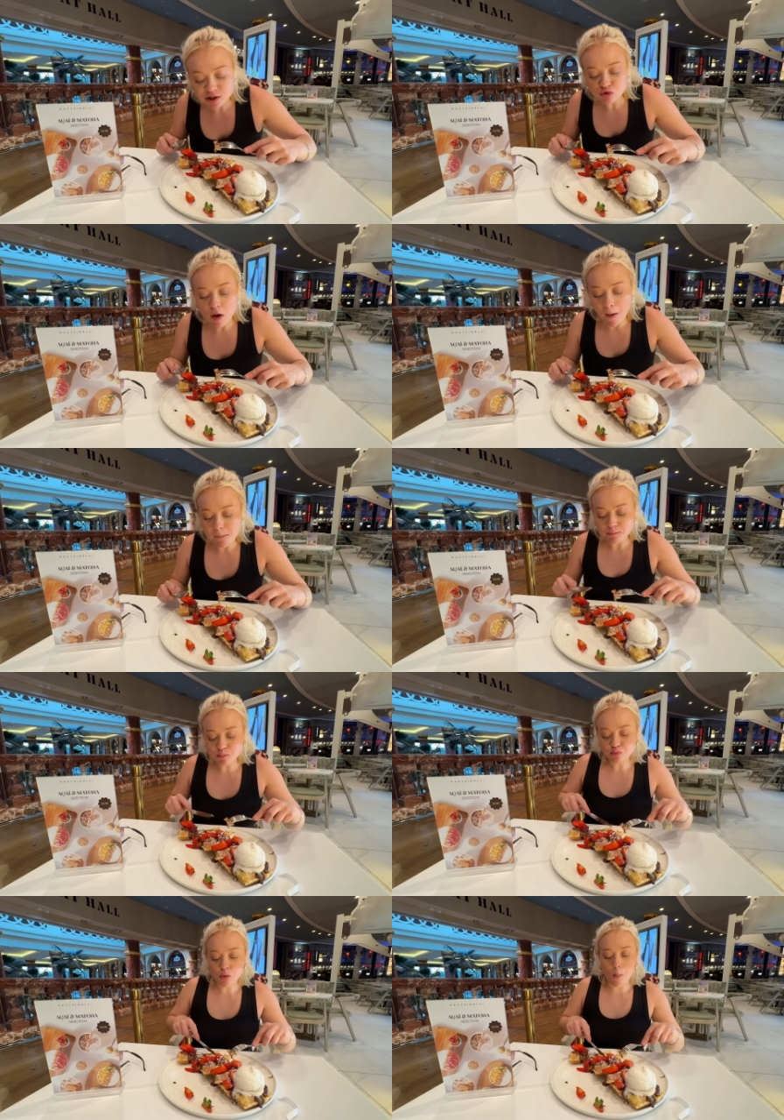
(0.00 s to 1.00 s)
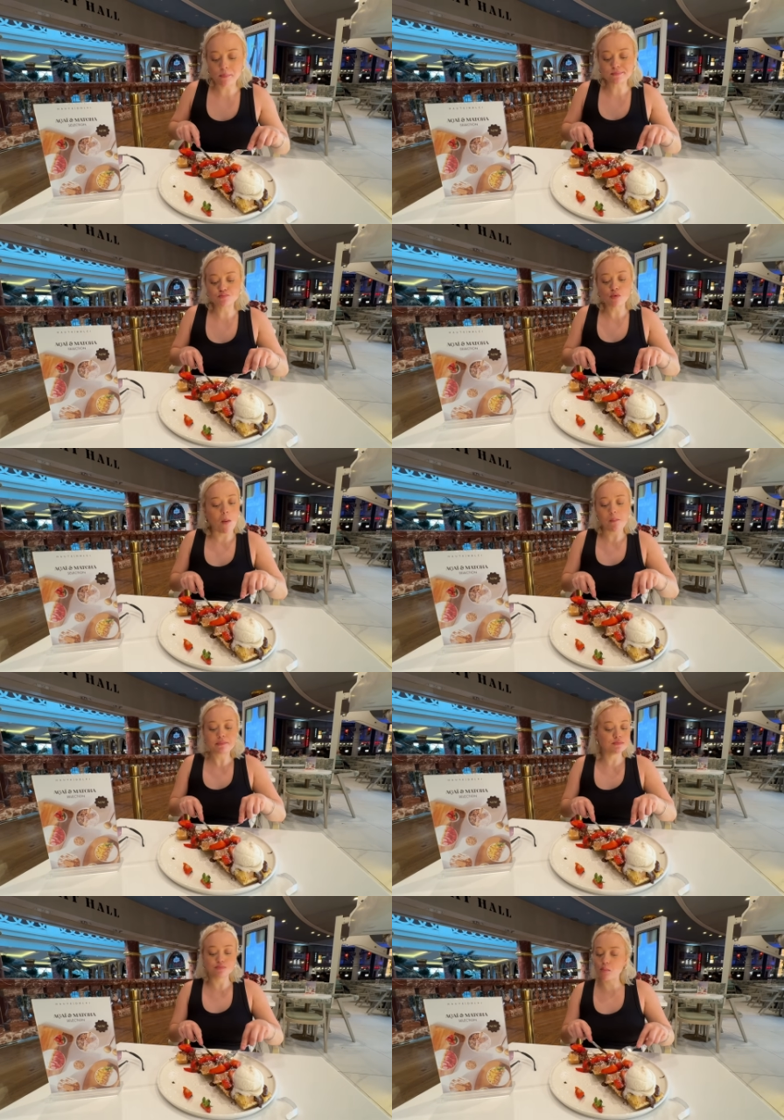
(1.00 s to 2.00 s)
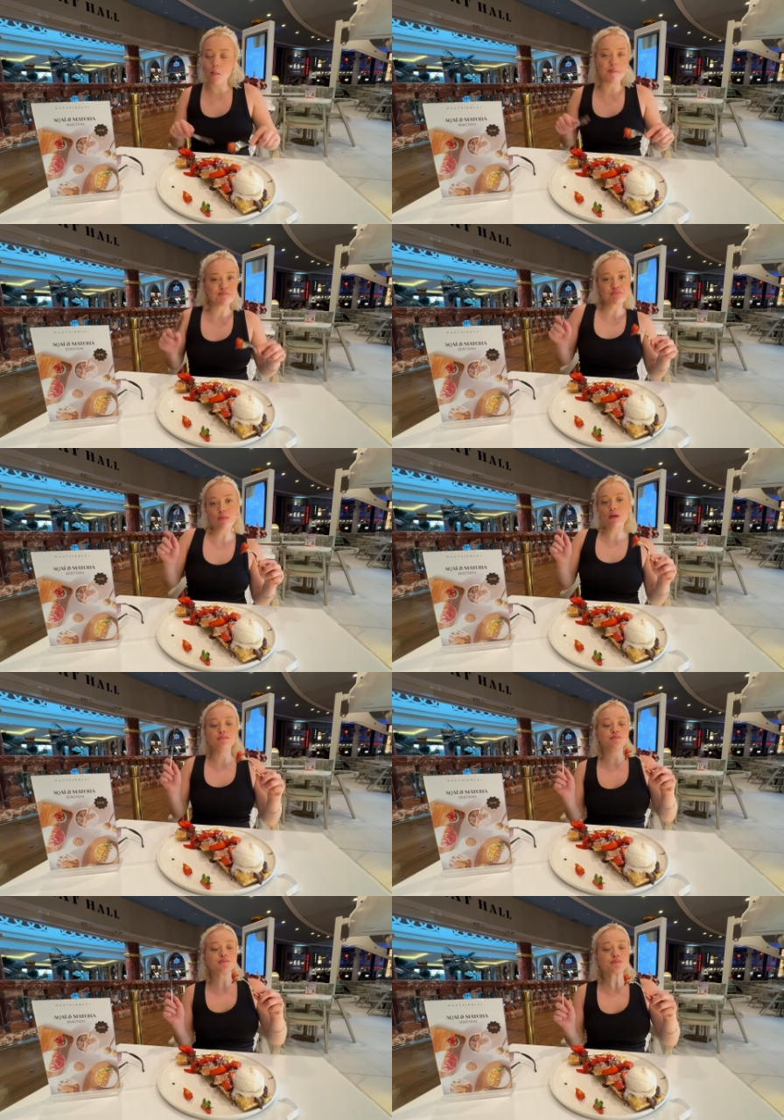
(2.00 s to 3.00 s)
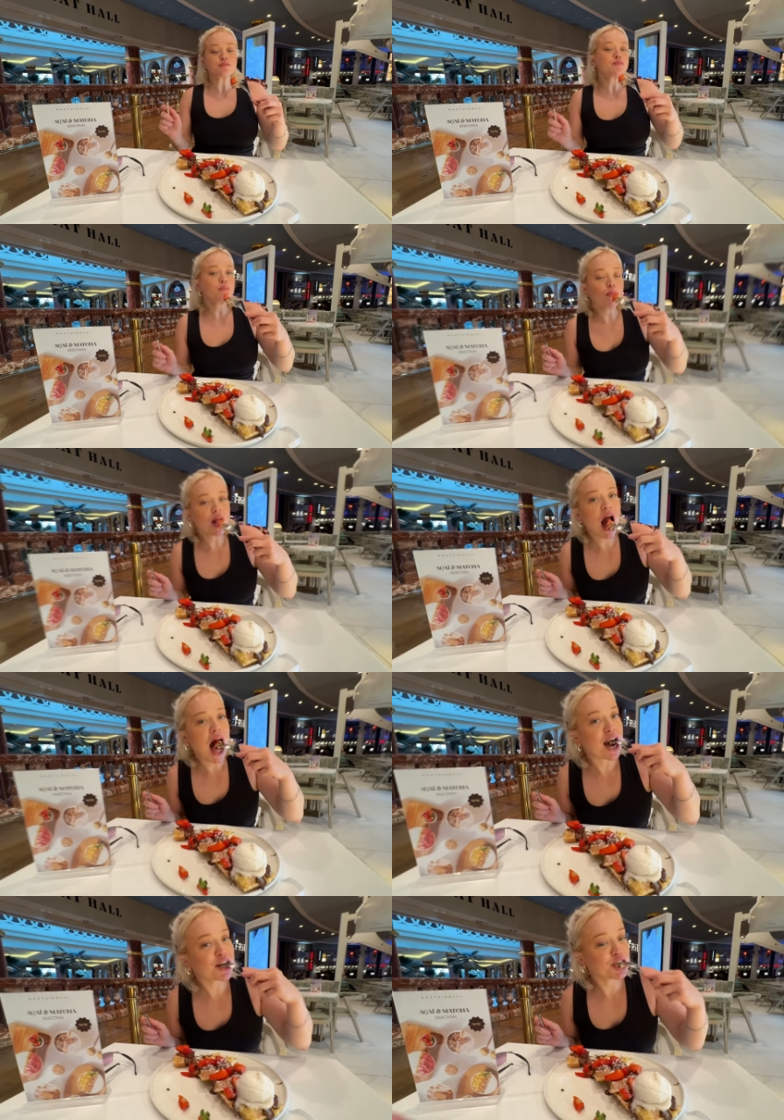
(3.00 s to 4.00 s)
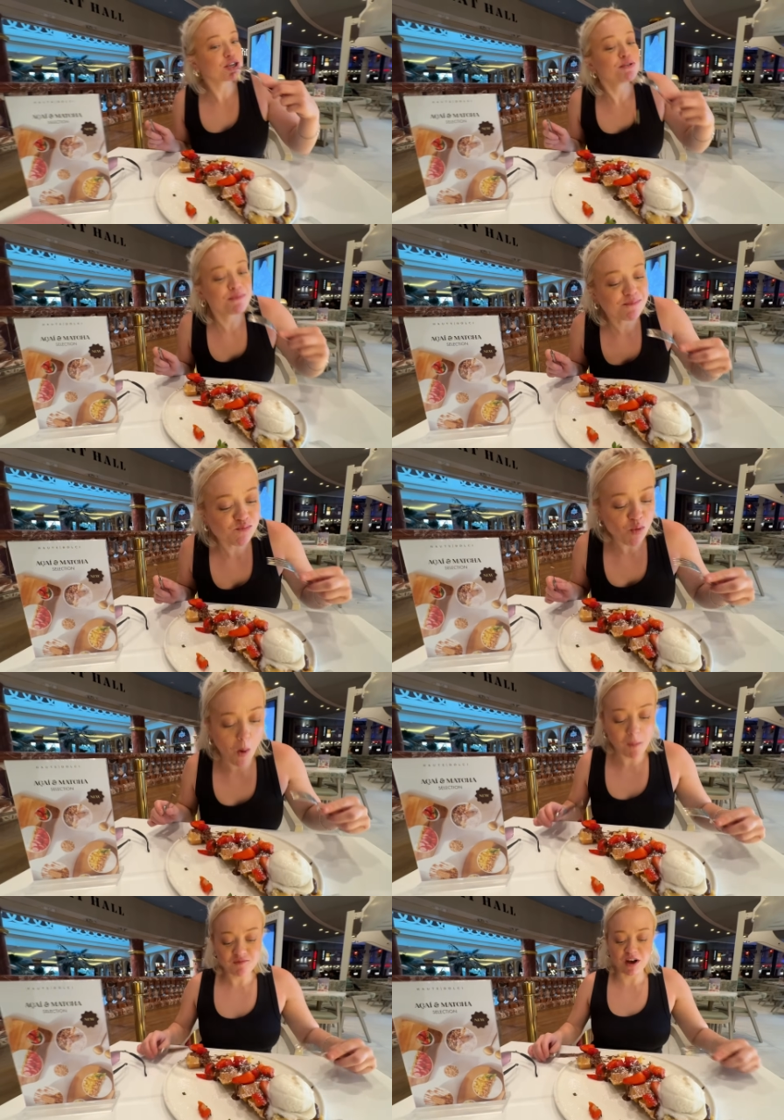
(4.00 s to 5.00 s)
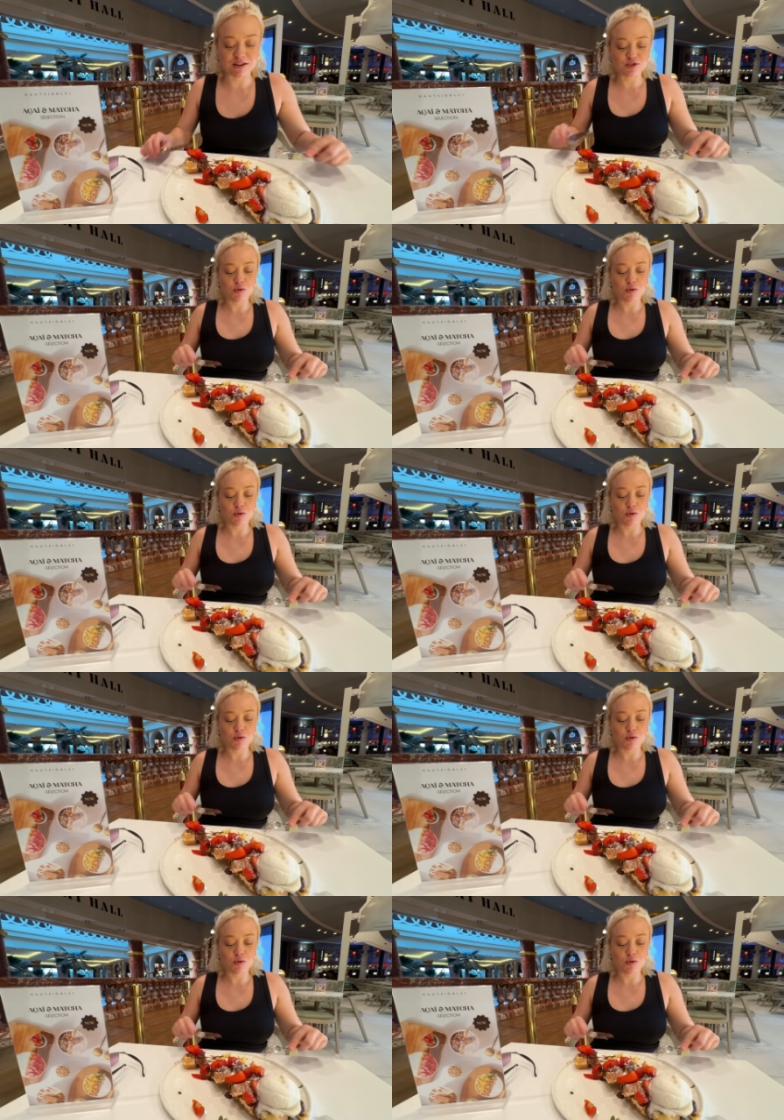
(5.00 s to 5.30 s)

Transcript: a box away with me and then eat it the next few days. It's my little happy dance. I feel like with the renovation you need to get the calories back